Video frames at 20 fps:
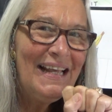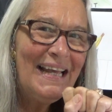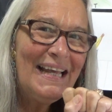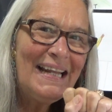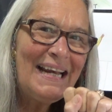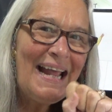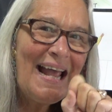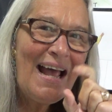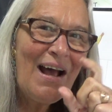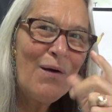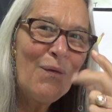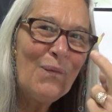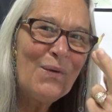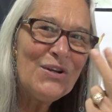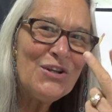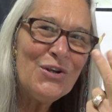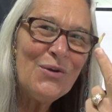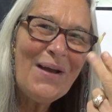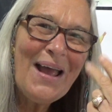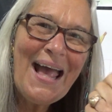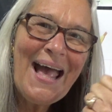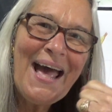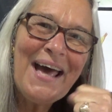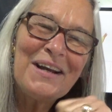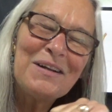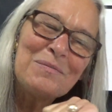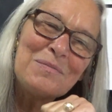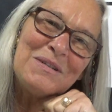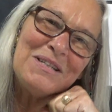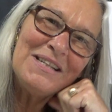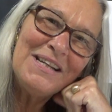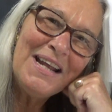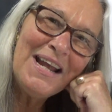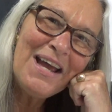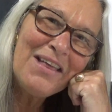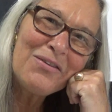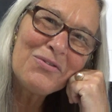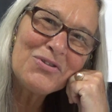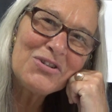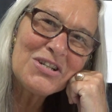And how when you add them
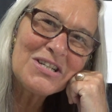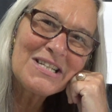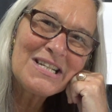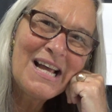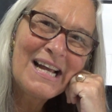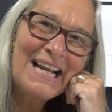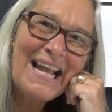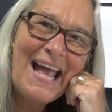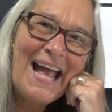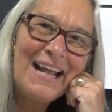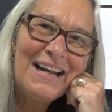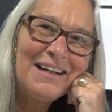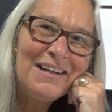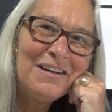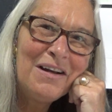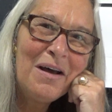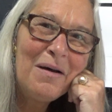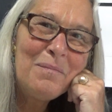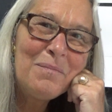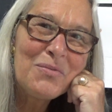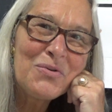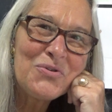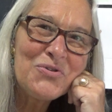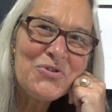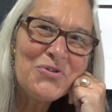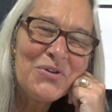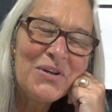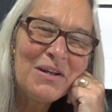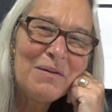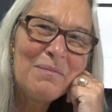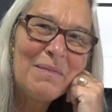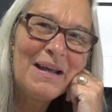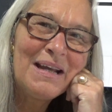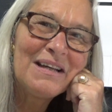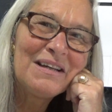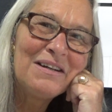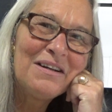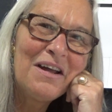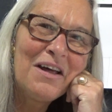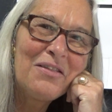together, just like adding numbers, you can
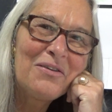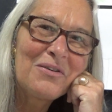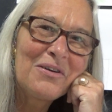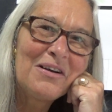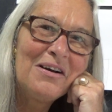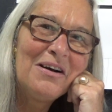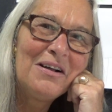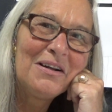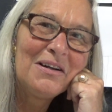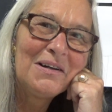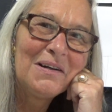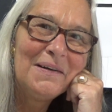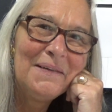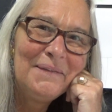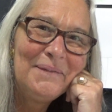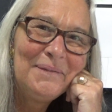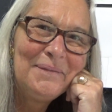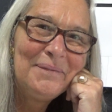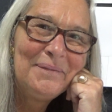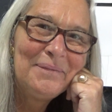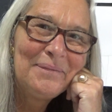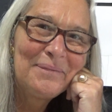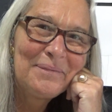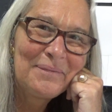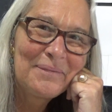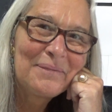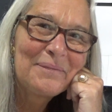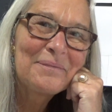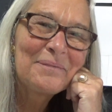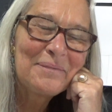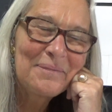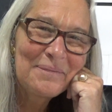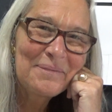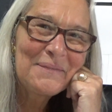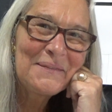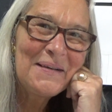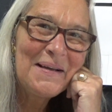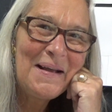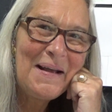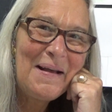make another color.
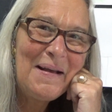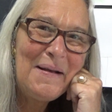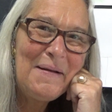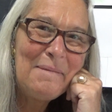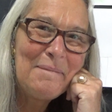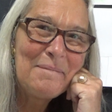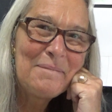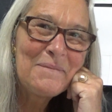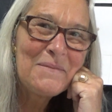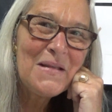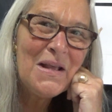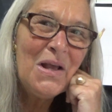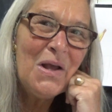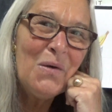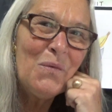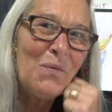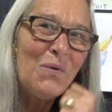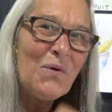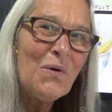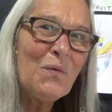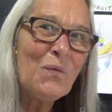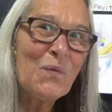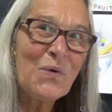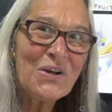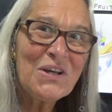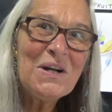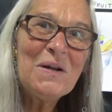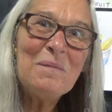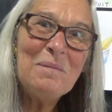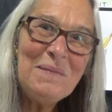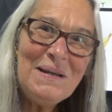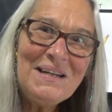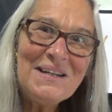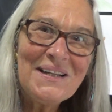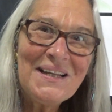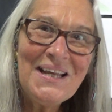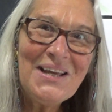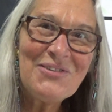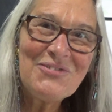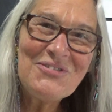Okay. Well, we're going to meet
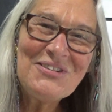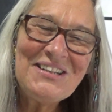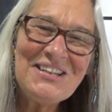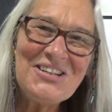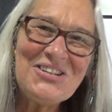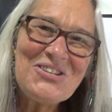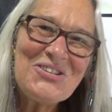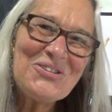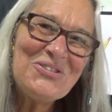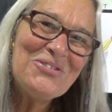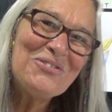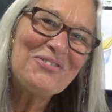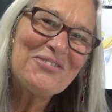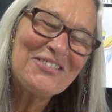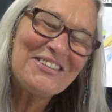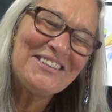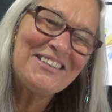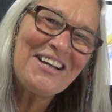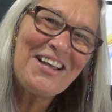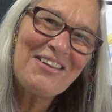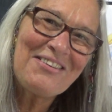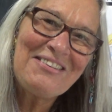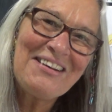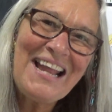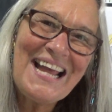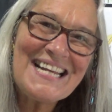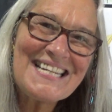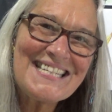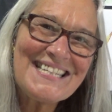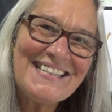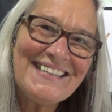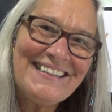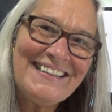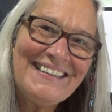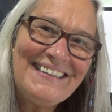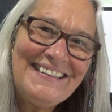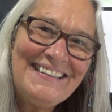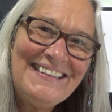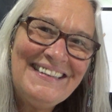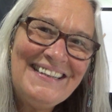again really soon for another lesson.
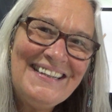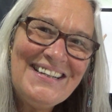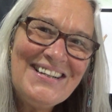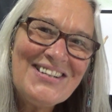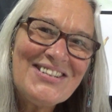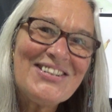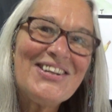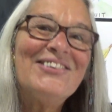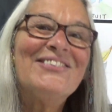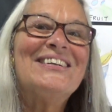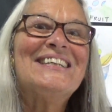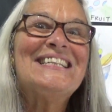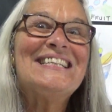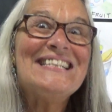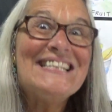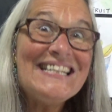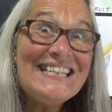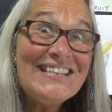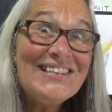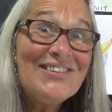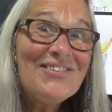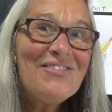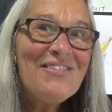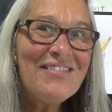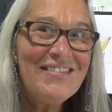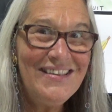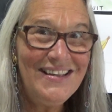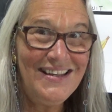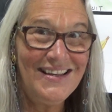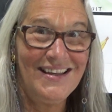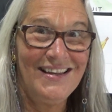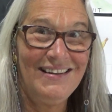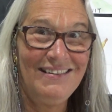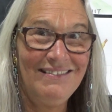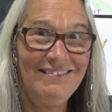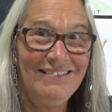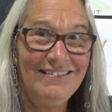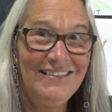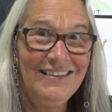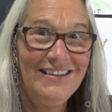So until then,
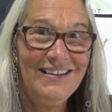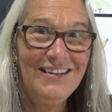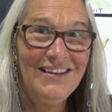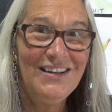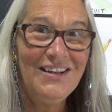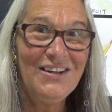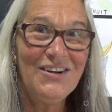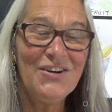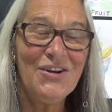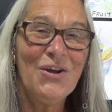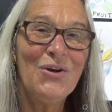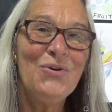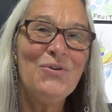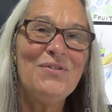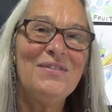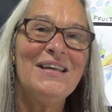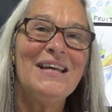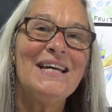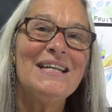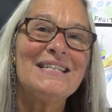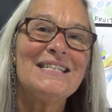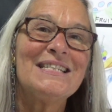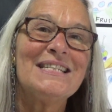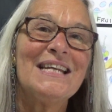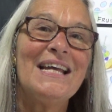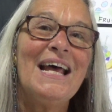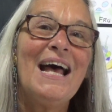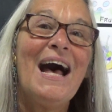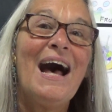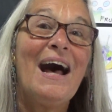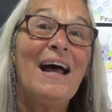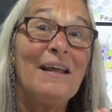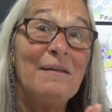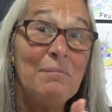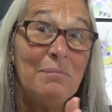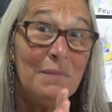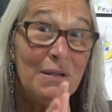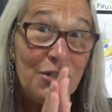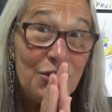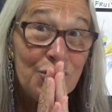know that I
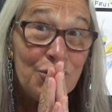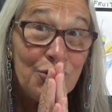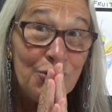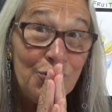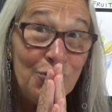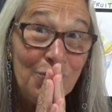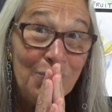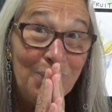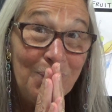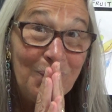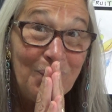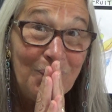miss you.